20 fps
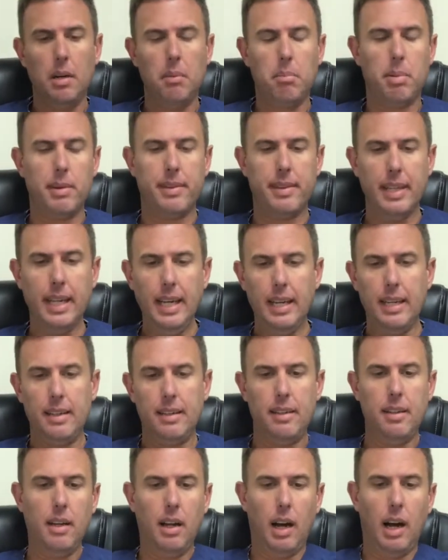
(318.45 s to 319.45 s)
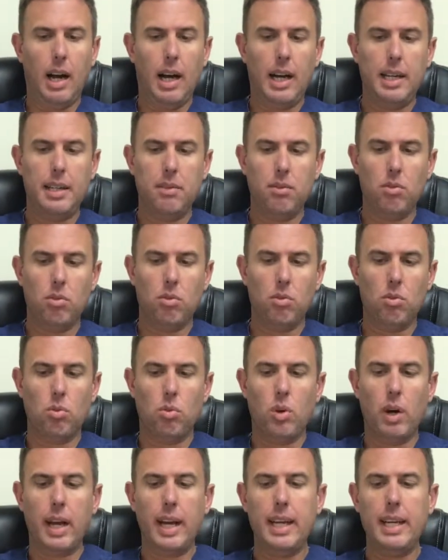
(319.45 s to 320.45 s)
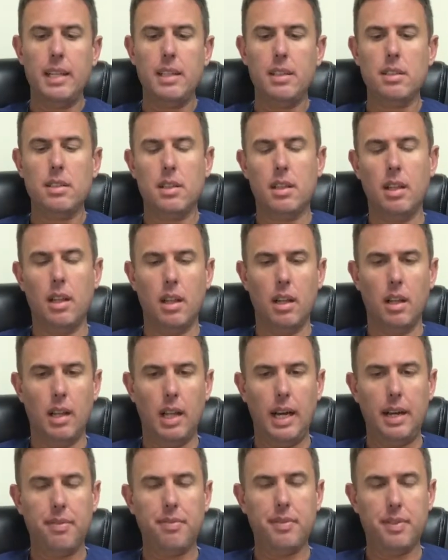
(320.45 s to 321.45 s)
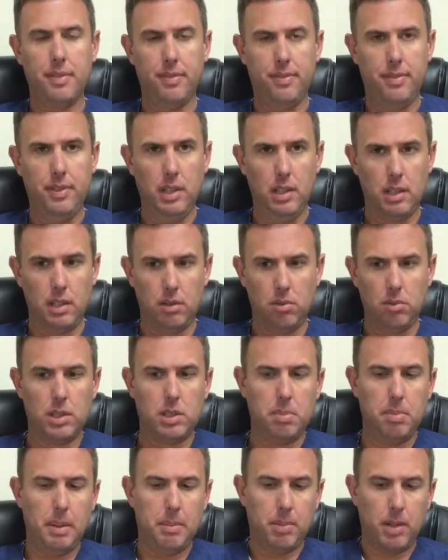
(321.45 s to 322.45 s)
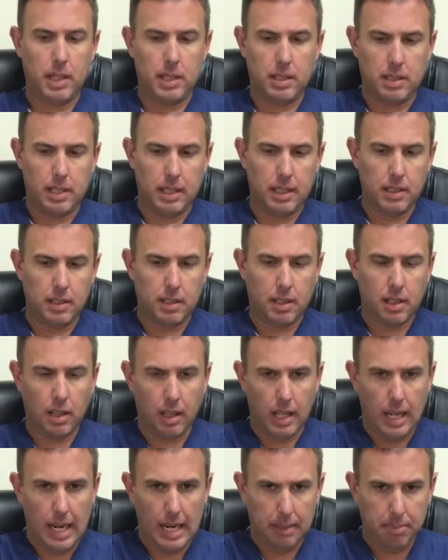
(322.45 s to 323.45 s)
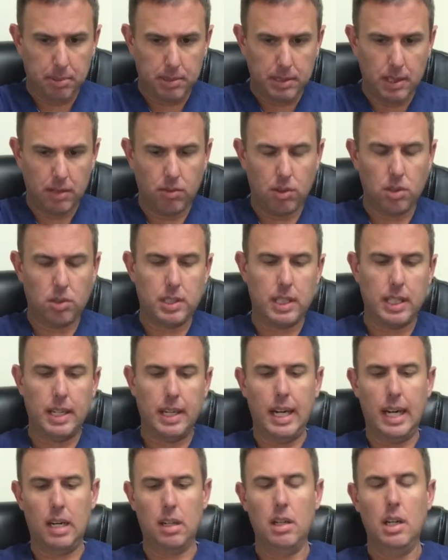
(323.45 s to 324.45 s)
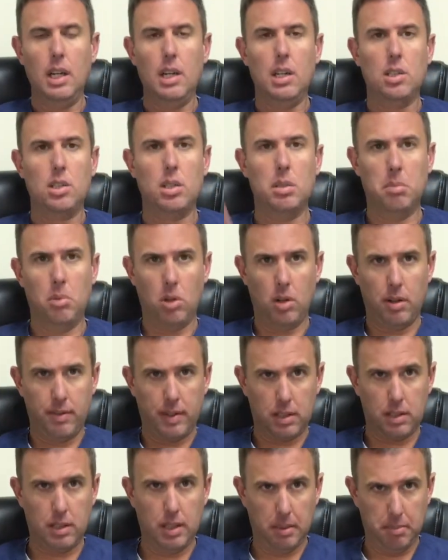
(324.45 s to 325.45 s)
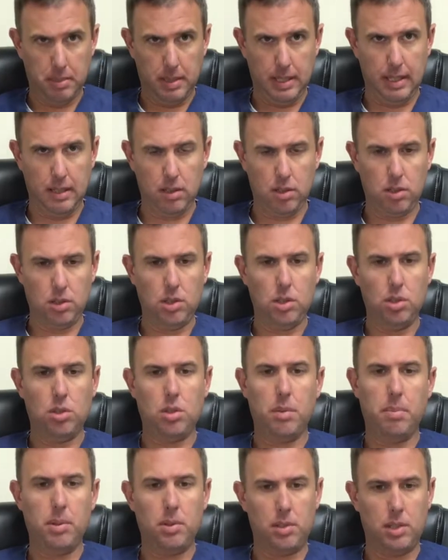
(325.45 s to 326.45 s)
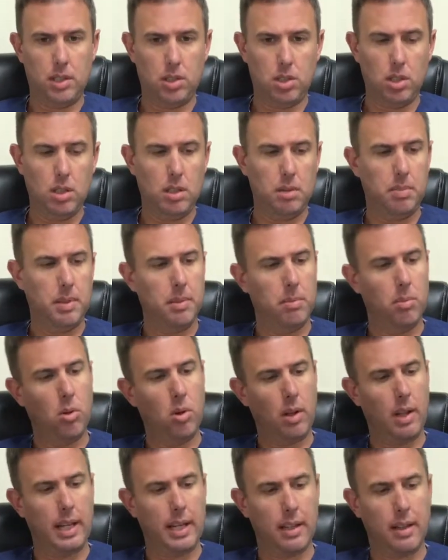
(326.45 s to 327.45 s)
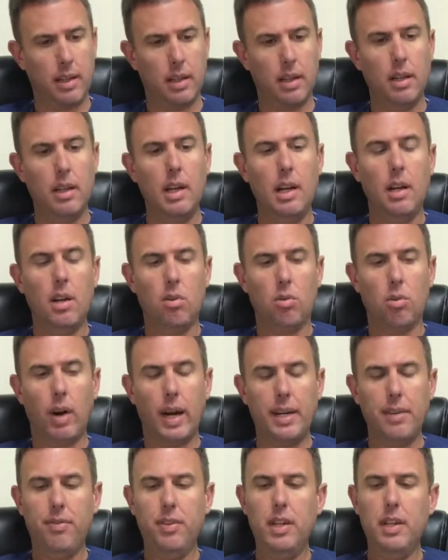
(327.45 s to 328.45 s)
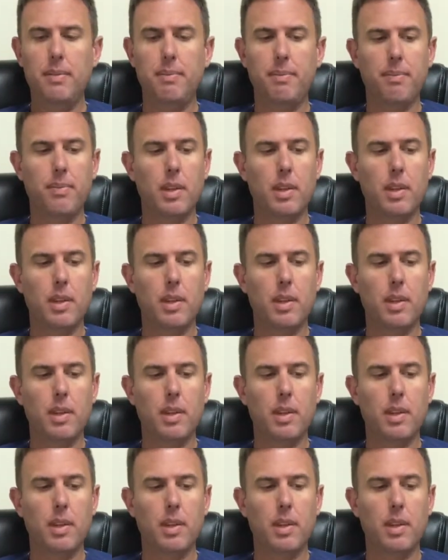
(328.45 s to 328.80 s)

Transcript: But then I raised the left foot, which remember I said is collapsed and rotated out, to more of a subtalar neutral position to be more like the right foot.